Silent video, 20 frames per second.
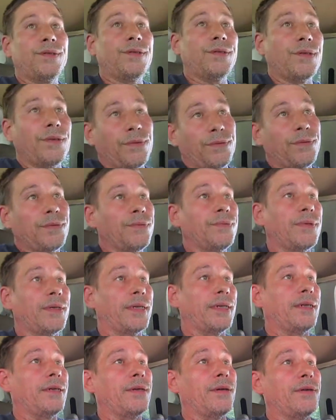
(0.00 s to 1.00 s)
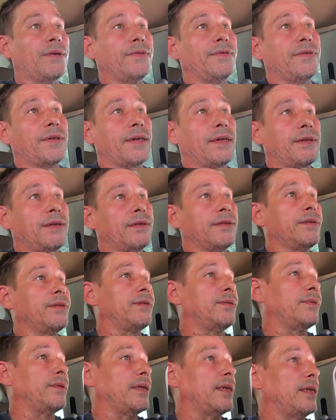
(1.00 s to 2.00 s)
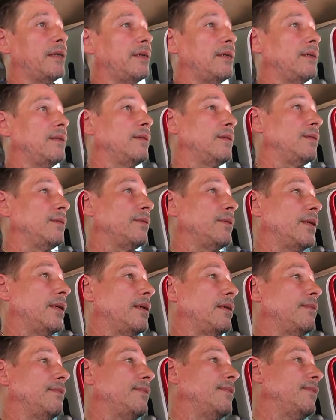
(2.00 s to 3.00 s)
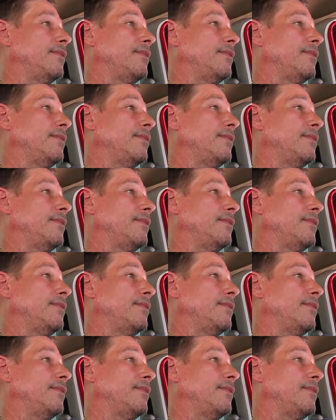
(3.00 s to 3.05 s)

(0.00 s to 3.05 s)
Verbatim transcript: So the way to go viral, the way to the way to